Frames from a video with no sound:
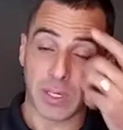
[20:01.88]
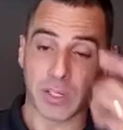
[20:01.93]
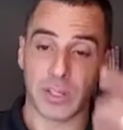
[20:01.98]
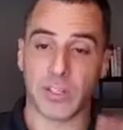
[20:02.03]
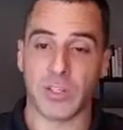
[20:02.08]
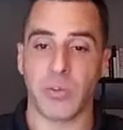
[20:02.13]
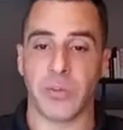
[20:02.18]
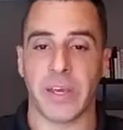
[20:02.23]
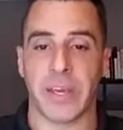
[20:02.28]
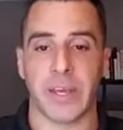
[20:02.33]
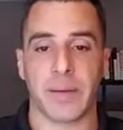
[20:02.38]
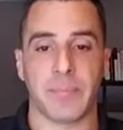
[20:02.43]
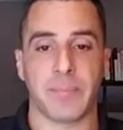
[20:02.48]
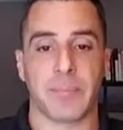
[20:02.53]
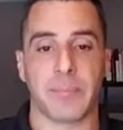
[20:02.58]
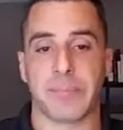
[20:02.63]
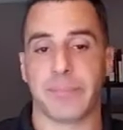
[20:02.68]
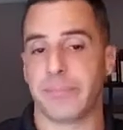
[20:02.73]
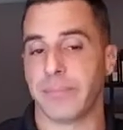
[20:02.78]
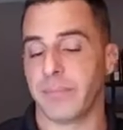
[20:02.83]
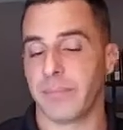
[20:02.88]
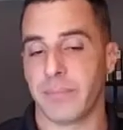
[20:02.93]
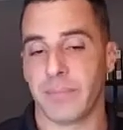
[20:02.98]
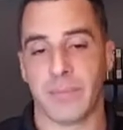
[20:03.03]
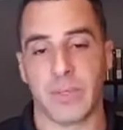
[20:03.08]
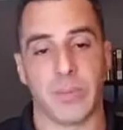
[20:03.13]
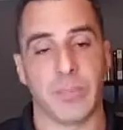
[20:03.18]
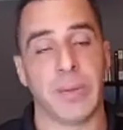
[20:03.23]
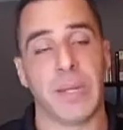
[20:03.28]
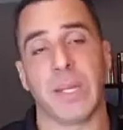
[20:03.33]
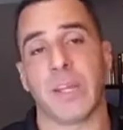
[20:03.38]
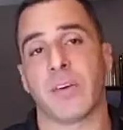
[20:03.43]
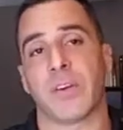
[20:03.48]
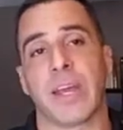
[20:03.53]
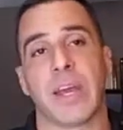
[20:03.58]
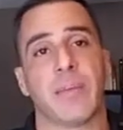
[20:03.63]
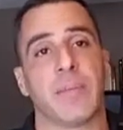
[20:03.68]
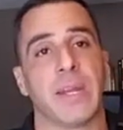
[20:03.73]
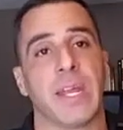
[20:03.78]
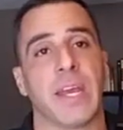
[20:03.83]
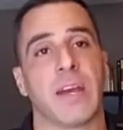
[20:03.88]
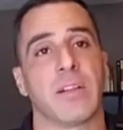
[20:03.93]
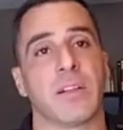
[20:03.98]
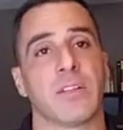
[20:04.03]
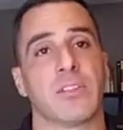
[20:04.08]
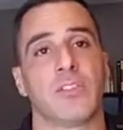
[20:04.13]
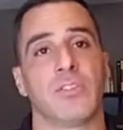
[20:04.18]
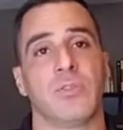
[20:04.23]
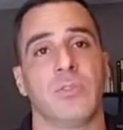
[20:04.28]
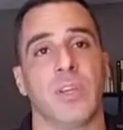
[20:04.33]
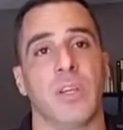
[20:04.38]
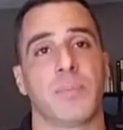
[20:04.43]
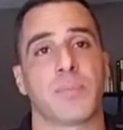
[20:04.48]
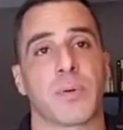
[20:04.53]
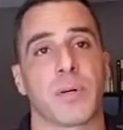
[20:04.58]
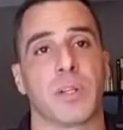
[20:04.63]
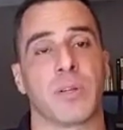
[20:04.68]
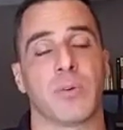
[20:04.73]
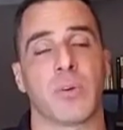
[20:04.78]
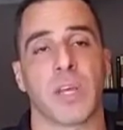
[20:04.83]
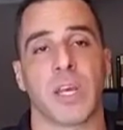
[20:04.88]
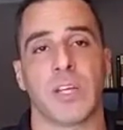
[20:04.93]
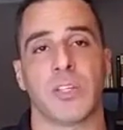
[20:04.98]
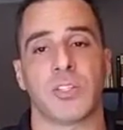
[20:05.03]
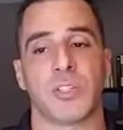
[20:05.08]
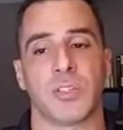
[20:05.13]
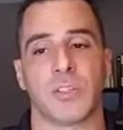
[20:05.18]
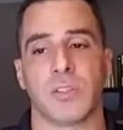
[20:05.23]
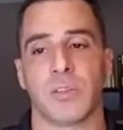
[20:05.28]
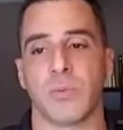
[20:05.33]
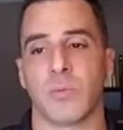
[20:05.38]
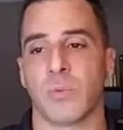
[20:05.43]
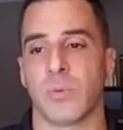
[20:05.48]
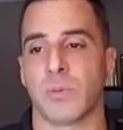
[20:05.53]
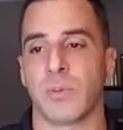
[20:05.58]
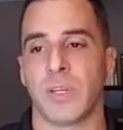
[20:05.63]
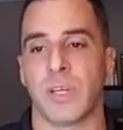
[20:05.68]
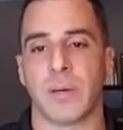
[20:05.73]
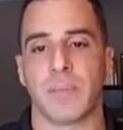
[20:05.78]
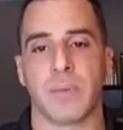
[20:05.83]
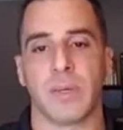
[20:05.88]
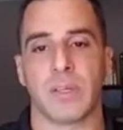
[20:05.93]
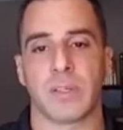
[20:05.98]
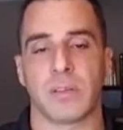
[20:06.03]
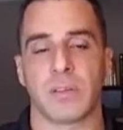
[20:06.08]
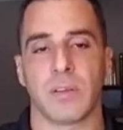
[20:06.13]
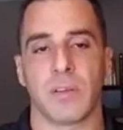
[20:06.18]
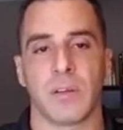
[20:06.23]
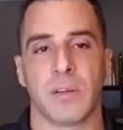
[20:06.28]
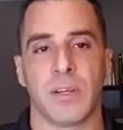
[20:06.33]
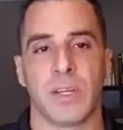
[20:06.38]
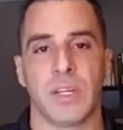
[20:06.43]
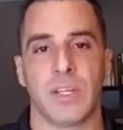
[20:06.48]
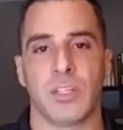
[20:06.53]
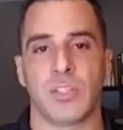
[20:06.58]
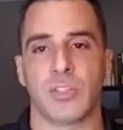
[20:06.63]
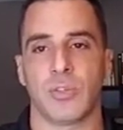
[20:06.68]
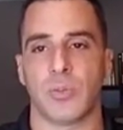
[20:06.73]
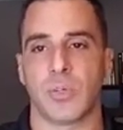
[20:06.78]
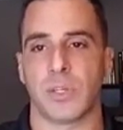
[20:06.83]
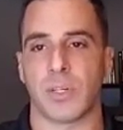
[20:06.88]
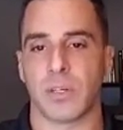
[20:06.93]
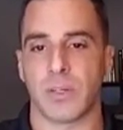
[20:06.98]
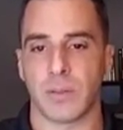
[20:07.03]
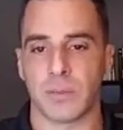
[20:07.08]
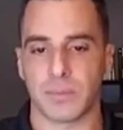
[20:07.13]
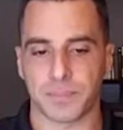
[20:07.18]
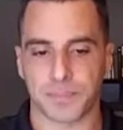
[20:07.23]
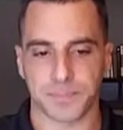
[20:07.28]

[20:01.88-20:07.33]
do that depending on how many outlets you need per location. It would not be an issue at all.